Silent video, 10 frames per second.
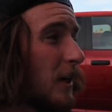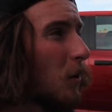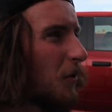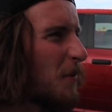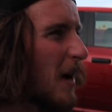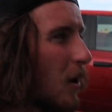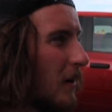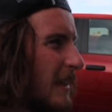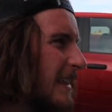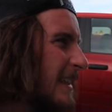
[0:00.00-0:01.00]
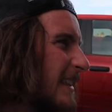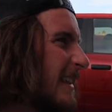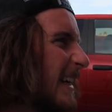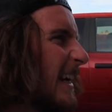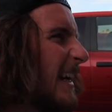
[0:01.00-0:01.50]
I know it was about
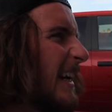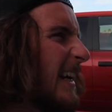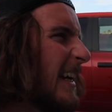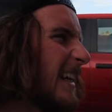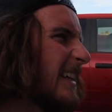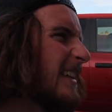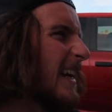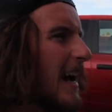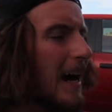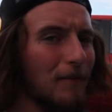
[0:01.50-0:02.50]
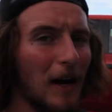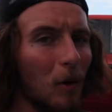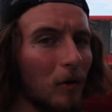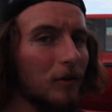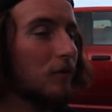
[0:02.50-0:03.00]
8.5
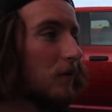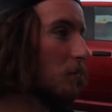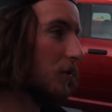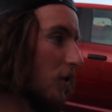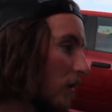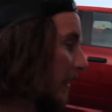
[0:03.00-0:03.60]
hours from Salt